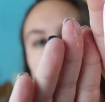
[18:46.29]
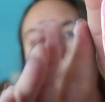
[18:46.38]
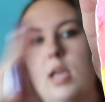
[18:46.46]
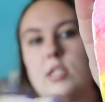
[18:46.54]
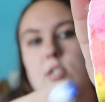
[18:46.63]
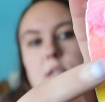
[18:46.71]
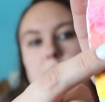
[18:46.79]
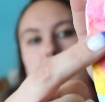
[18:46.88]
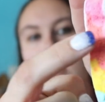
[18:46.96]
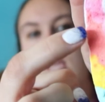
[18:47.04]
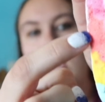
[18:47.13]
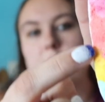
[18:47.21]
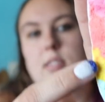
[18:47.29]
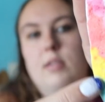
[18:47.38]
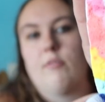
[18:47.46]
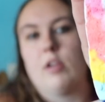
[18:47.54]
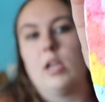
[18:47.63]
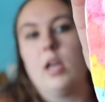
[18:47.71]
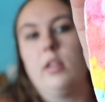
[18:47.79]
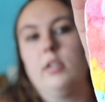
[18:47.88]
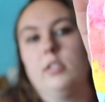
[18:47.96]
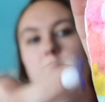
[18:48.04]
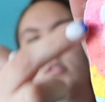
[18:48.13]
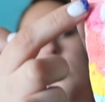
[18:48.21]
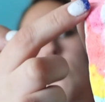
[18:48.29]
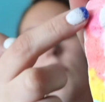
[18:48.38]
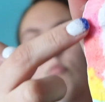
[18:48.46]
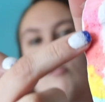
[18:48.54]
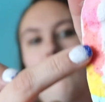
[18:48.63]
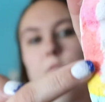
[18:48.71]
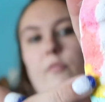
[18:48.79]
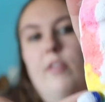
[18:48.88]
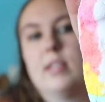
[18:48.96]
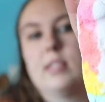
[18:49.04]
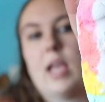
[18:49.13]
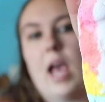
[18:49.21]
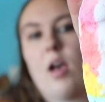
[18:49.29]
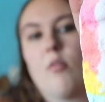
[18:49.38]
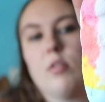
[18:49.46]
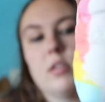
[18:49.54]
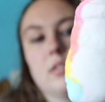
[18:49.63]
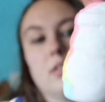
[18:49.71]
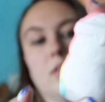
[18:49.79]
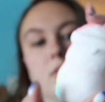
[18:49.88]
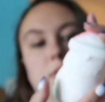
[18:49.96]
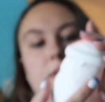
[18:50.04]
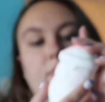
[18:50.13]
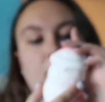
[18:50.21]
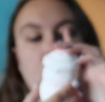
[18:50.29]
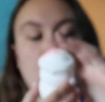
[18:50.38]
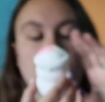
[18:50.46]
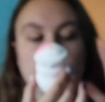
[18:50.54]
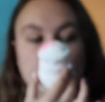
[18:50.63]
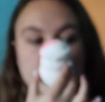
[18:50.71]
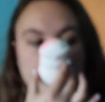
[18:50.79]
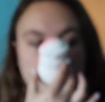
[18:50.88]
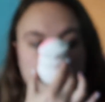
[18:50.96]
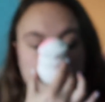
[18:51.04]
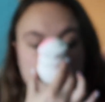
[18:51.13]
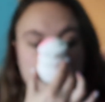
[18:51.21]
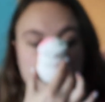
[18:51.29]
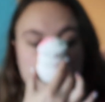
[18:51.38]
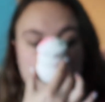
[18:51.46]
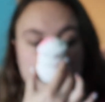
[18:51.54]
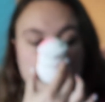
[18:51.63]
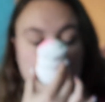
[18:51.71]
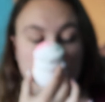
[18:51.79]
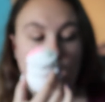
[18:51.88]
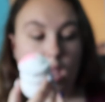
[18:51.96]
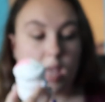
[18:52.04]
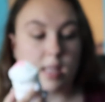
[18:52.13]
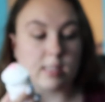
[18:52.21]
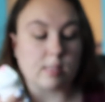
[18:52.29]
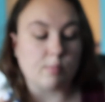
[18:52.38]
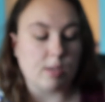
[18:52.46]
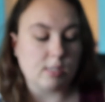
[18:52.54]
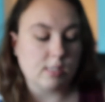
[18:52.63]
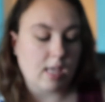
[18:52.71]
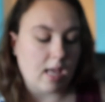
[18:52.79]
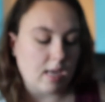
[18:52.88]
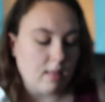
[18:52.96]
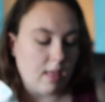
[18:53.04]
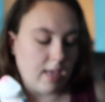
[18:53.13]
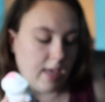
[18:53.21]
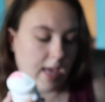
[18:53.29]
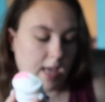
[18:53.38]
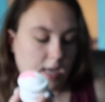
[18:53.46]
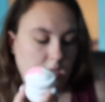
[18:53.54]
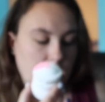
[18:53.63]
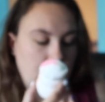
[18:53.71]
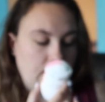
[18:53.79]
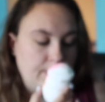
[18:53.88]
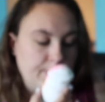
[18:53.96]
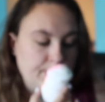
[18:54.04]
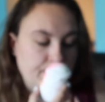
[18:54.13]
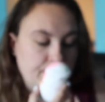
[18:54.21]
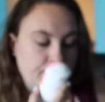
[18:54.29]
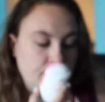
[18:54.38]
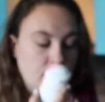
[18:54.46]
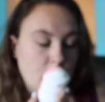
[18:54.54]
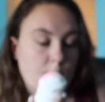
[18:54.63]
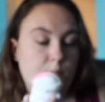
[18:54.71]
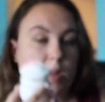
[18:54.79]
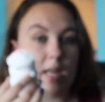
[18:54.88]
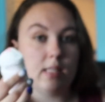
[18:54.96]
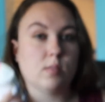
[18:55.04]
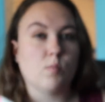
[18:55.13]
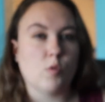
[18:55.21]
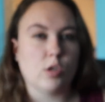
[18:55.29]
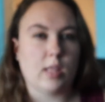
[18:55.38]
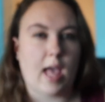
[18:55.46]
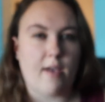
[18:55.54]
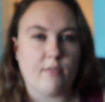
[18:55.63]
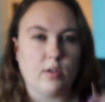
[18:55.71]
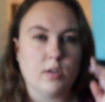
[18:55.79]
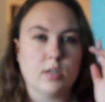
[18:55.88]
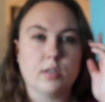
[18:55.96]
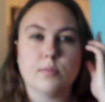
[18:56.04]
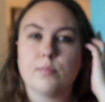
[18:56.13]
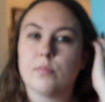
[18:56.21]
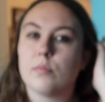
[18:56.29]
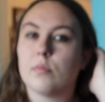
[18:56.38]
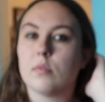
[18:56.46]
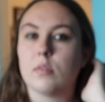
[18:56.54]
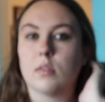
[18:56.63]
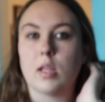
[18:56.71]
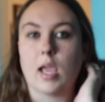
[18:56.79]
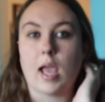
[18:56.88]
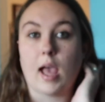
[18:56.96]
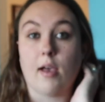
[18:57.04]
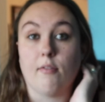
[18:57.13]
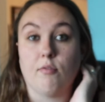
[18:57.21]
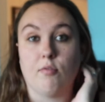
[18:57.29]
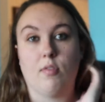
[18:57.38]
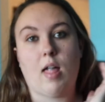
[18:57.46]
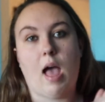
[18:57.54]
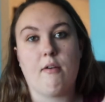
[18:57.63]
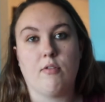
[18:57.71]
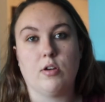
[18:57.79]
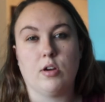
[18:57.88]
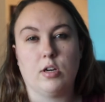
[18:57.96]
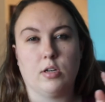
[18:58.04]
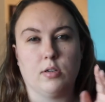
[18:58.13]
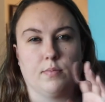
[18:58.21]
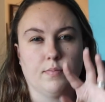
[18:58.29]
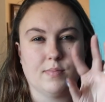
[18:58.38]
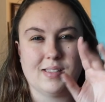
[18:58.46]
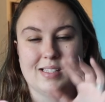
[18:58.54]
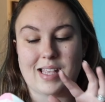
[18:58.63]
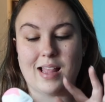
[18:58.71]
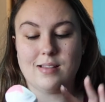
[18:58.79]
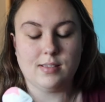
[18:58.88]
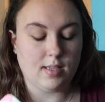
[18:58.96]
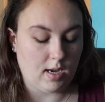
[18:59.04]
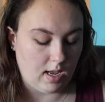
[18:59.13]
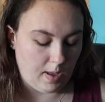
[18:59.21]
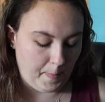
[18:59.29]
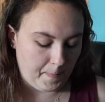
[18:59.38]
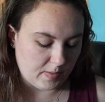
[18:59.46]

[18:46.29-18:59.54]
As you can see, it has different colors, so it will fizz out into those different colors. It smells kind of like candy, but it's more lavender. They have lavender scents in it,